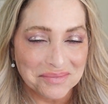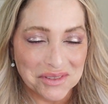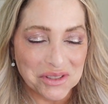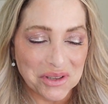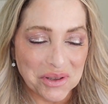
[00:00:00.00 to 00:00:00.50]

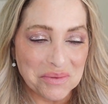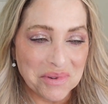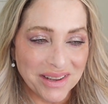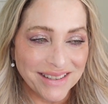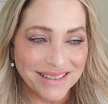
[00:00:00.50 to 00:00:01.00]
it's a good
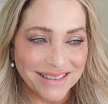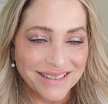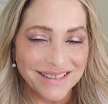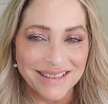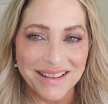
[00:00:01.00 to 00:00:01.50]
one.
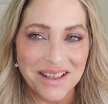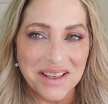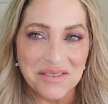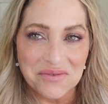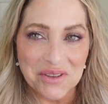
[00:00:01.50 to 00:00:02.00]

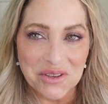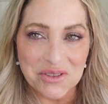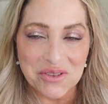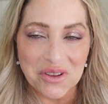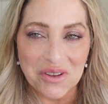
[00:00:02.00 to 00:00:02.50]

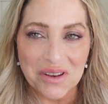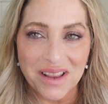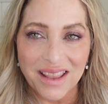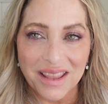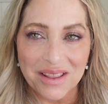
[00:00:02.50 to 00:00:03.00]
Feels
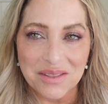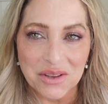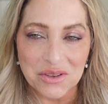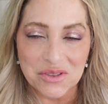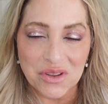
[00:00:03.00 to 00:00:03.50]
good. It
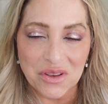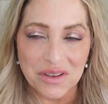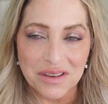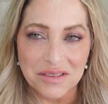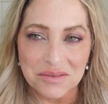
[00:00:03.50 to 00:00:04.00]
looks
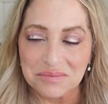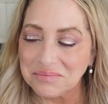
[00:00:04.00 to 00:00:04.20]
good.